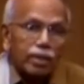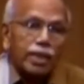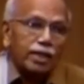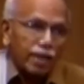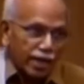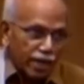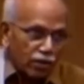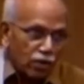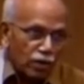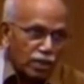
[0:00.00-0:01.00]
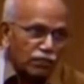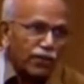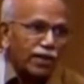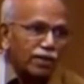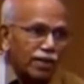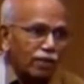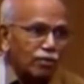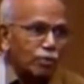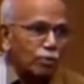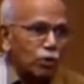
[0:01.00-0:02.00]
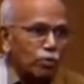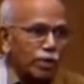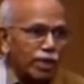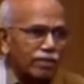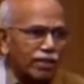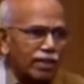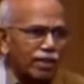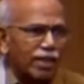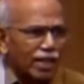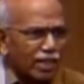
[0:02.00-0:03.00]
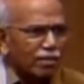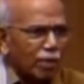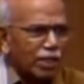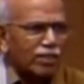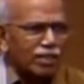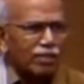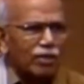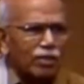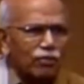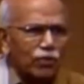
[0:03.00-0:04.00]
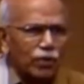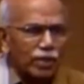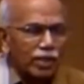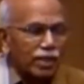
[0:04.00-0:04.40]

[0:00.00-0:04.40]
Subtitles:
Then they again called this friend, gave him some more money and said, get us a better way of doing.